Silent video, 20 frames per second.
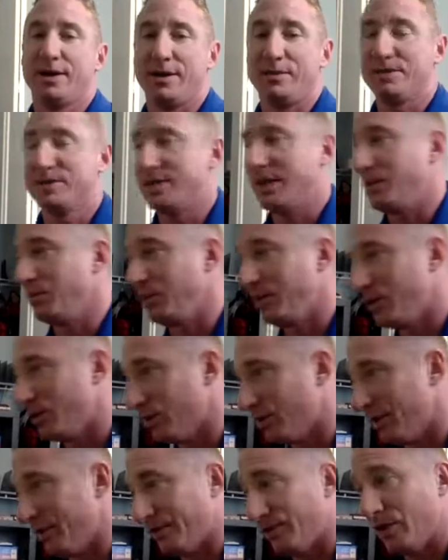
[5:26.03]
Send me
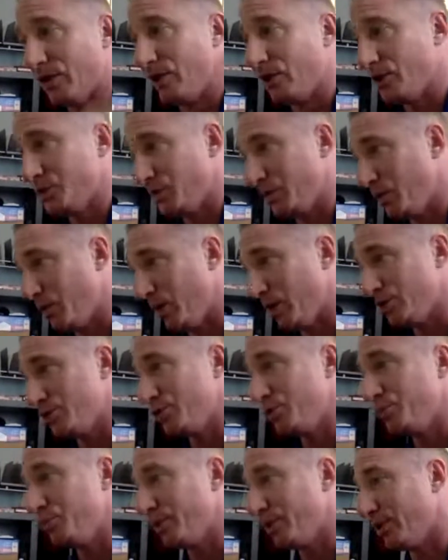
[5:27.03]
your referrals. We work
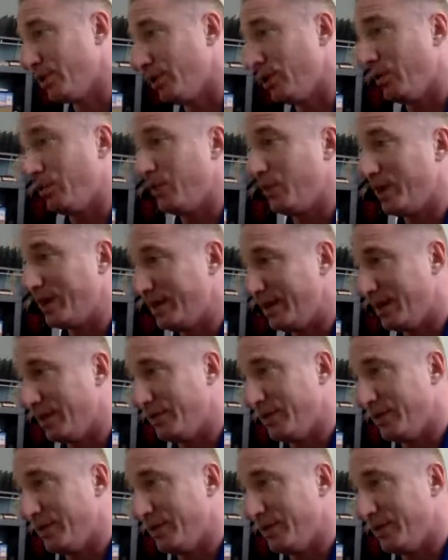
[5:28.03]
Jupiter all the way down